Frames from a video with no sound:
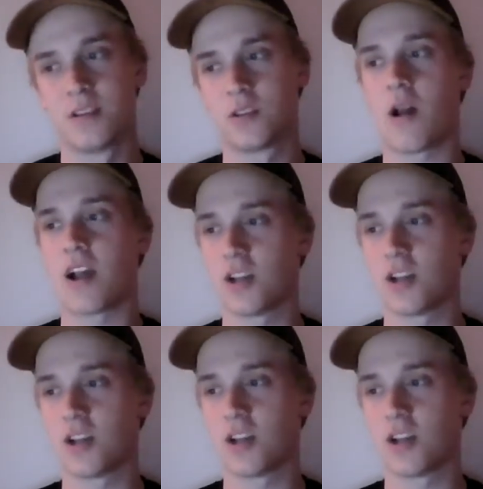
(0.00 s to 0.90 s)
So I saw a
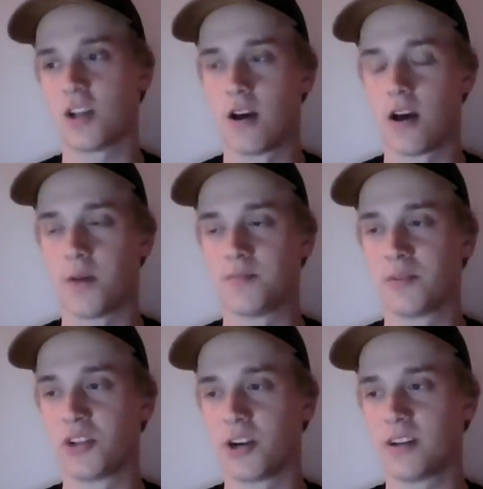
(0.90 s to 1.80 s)
lot of
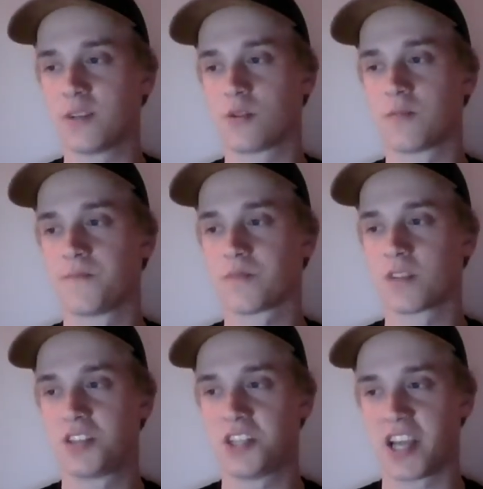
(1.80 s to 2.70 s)
similarities with
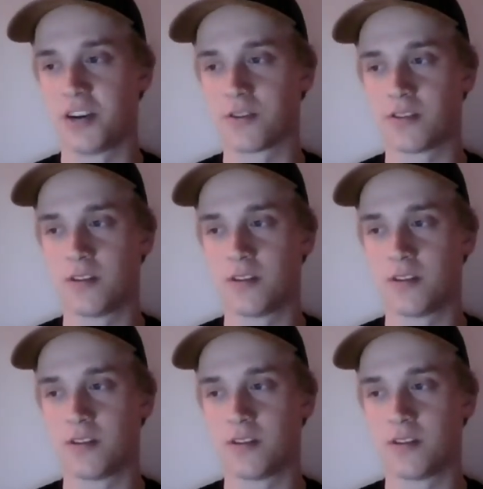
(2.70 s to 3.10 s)
CJ Henderson.